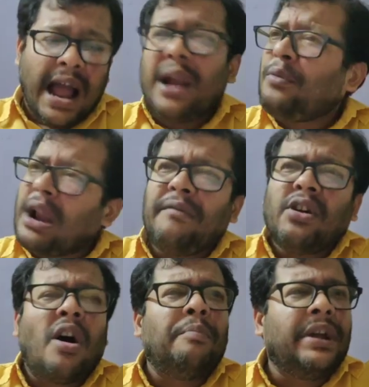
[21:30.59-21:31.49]
And
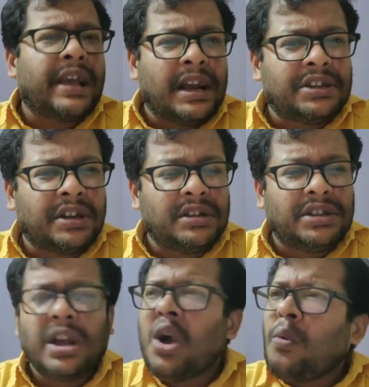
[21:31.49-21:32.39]
whatever
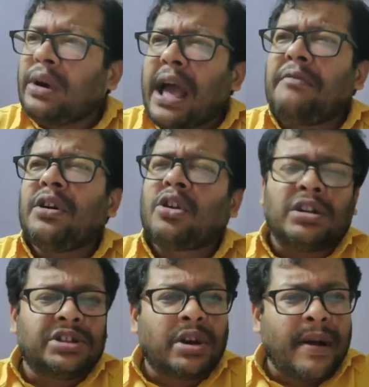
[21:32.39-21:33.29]
complications, whatever
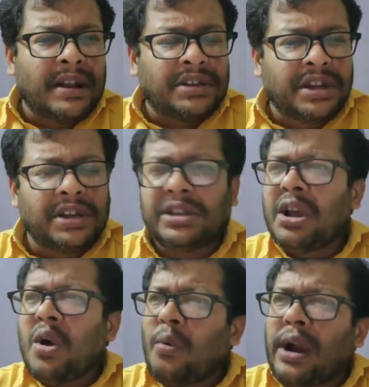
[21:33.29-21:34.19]
consequences,
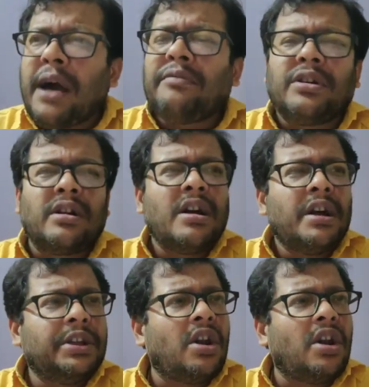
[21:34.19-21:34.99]
whatever